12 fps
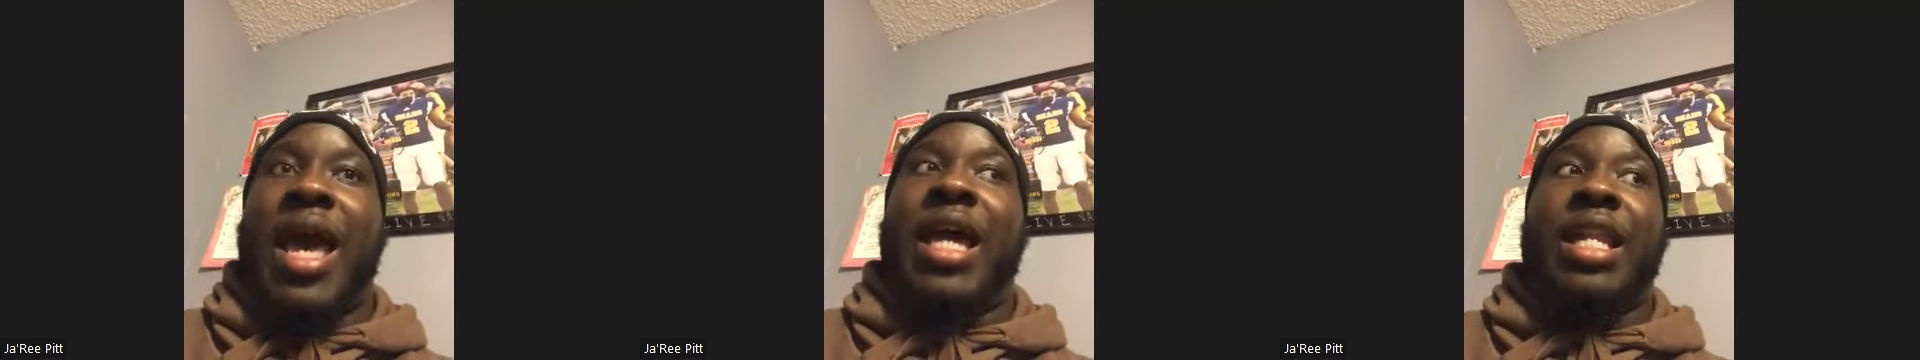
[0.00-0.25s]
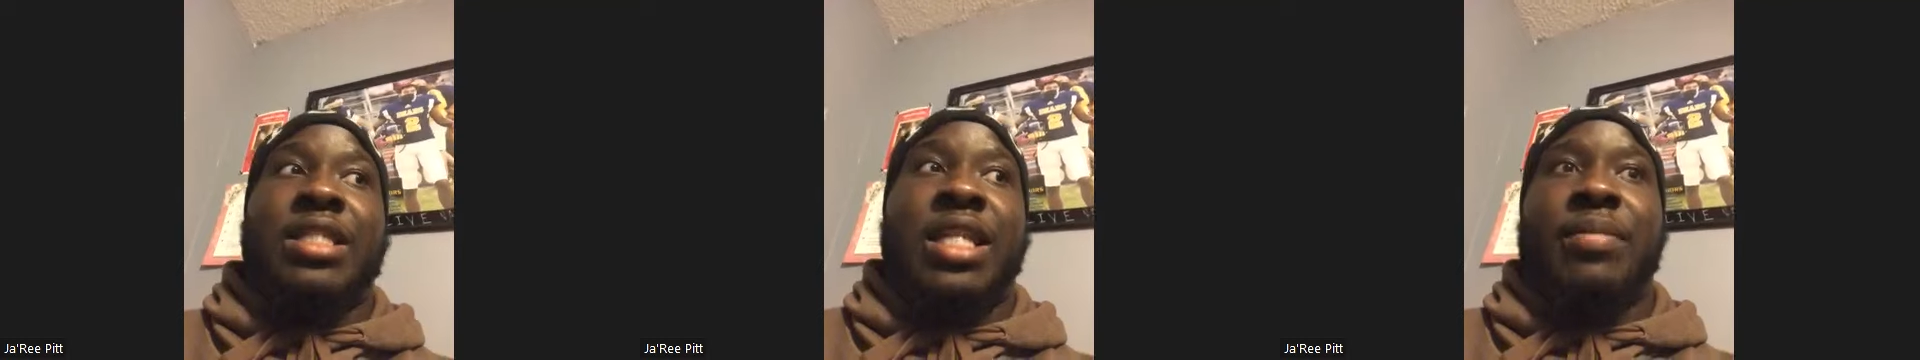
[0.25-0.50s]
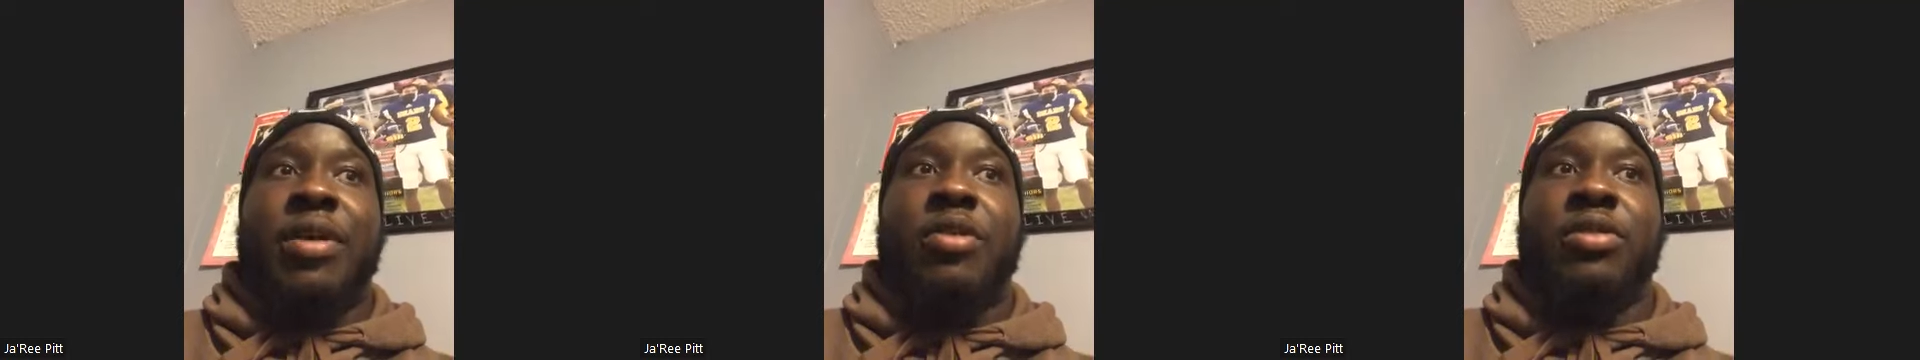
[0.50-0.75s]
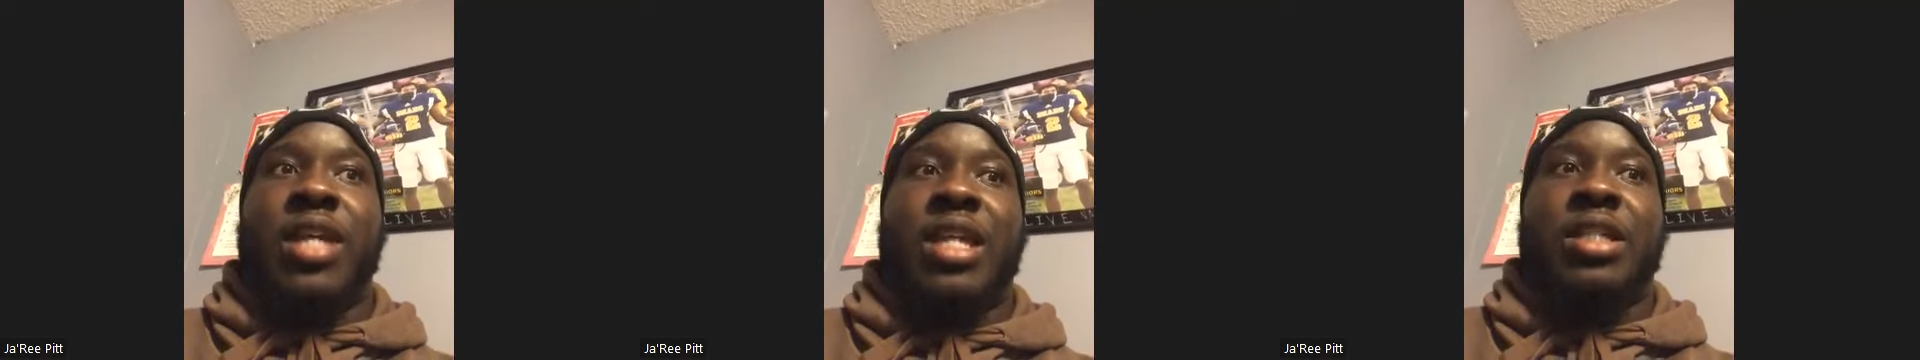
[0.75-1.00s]
I had a teammate who
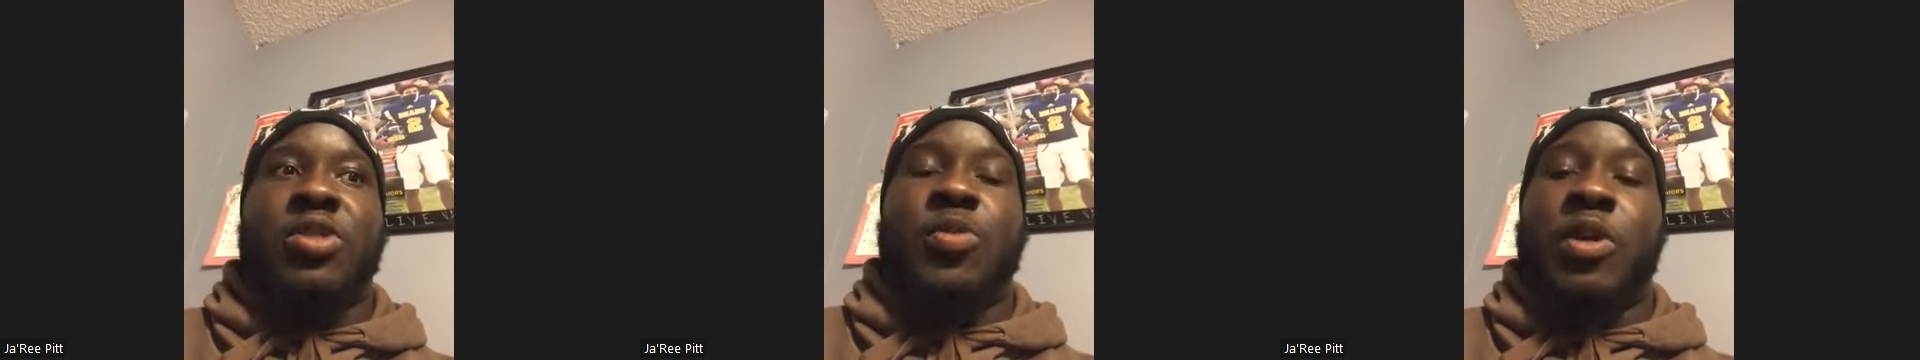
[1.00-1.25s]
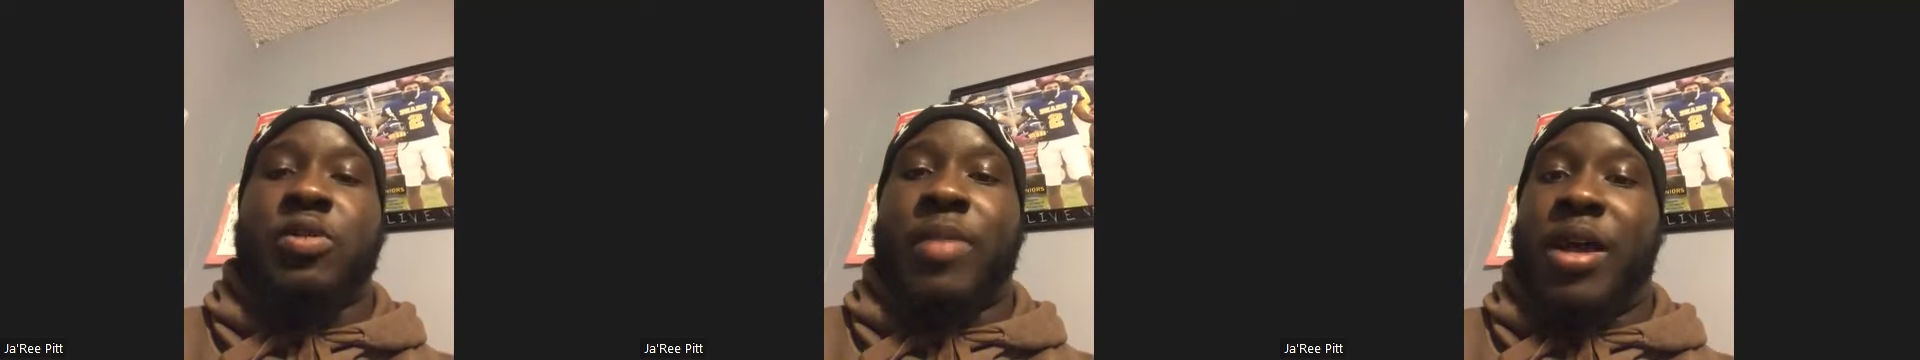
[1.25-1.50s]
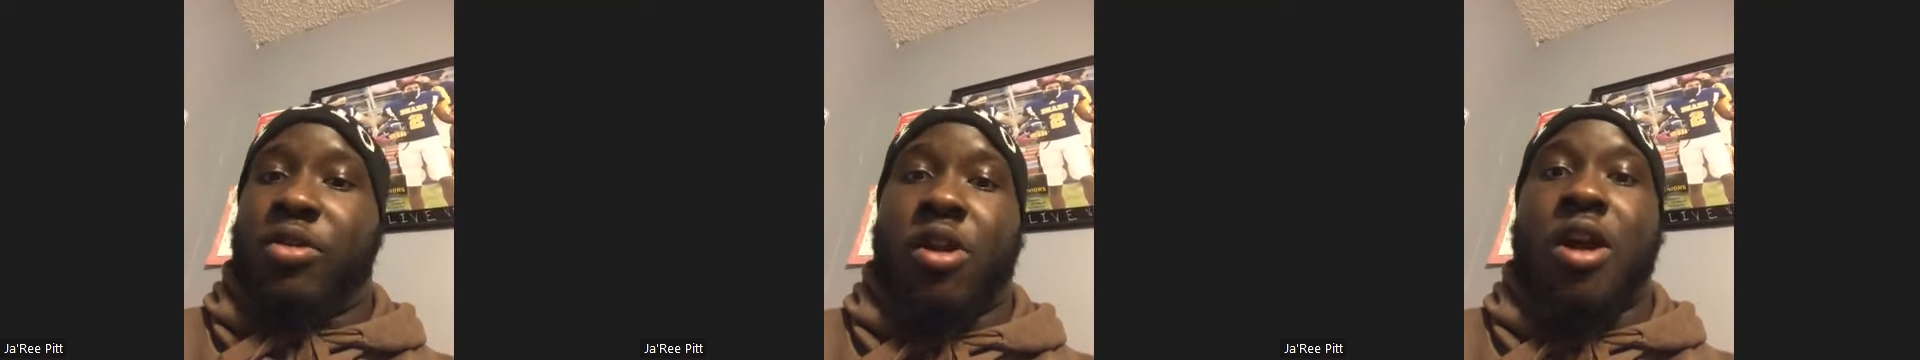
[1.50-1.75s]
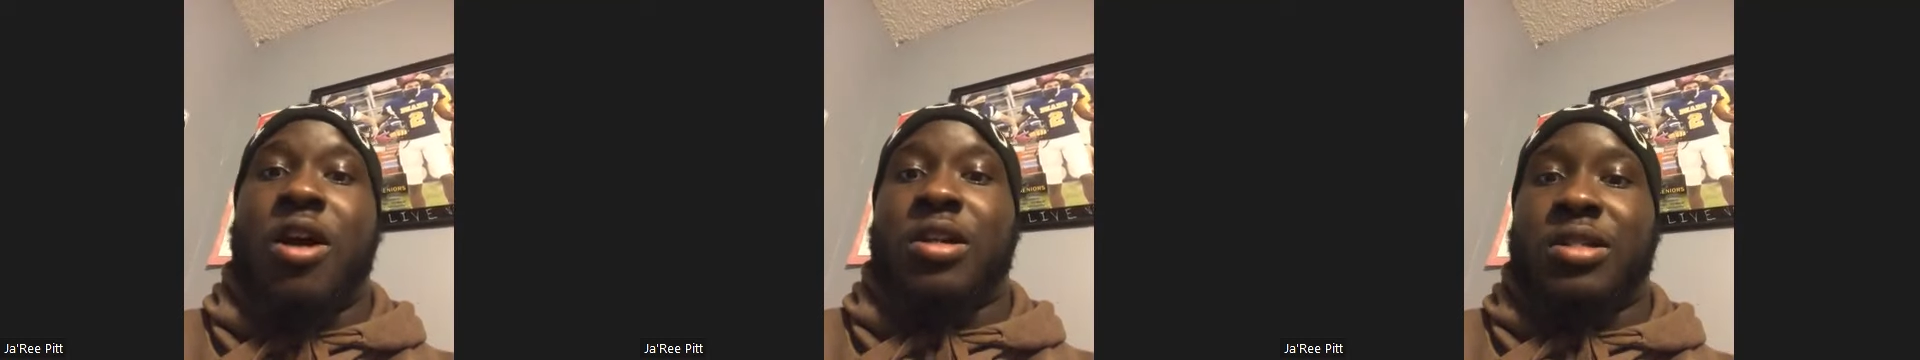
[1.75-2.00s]
was actually sponsored by
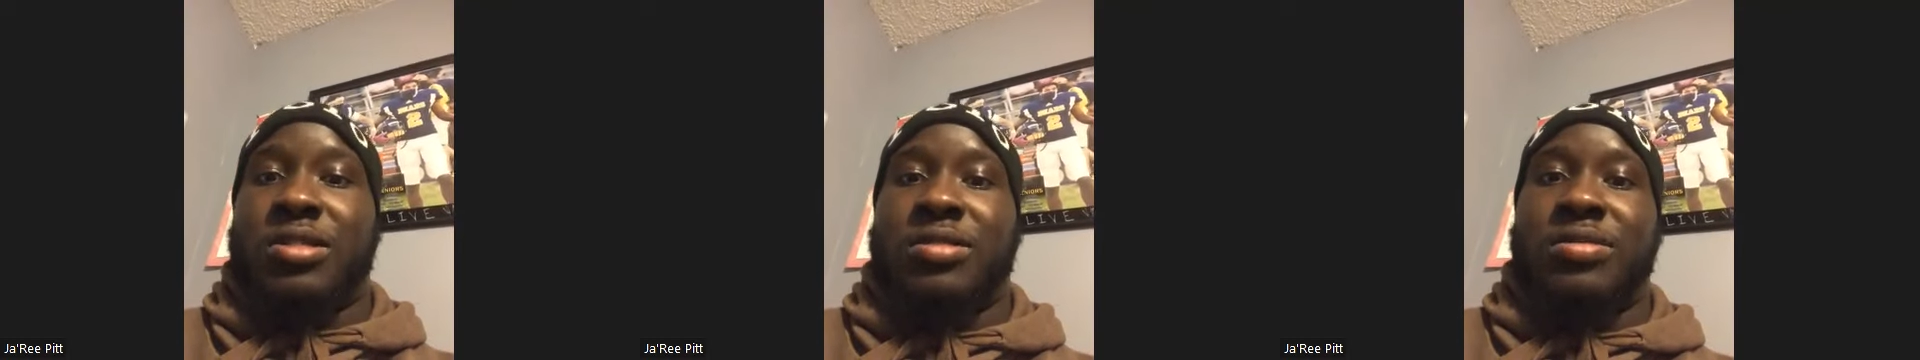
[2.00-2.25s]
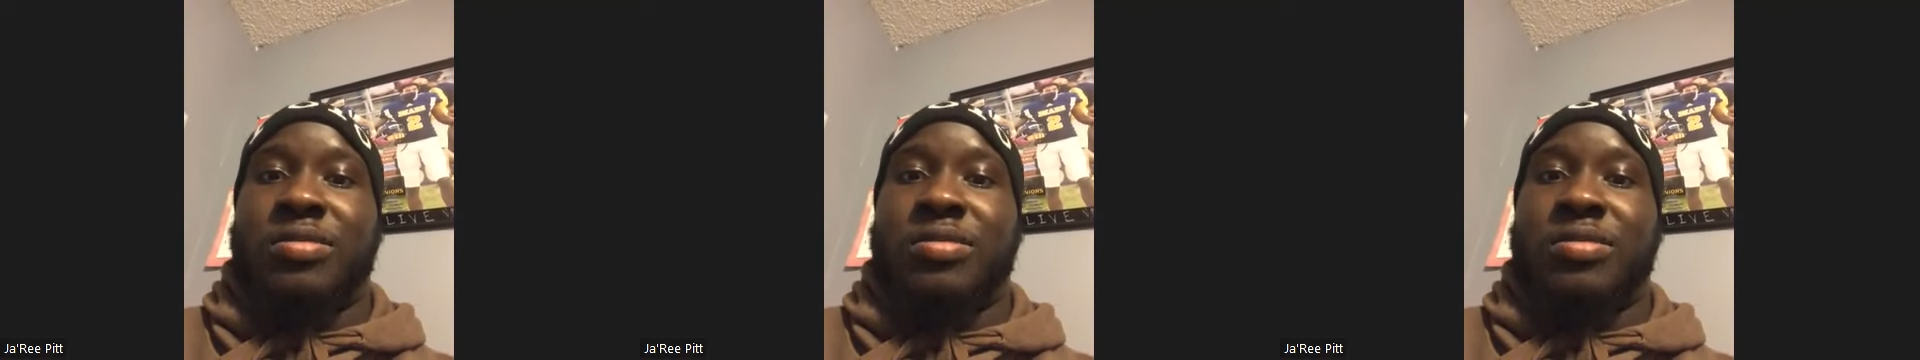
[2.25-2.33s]
Crocs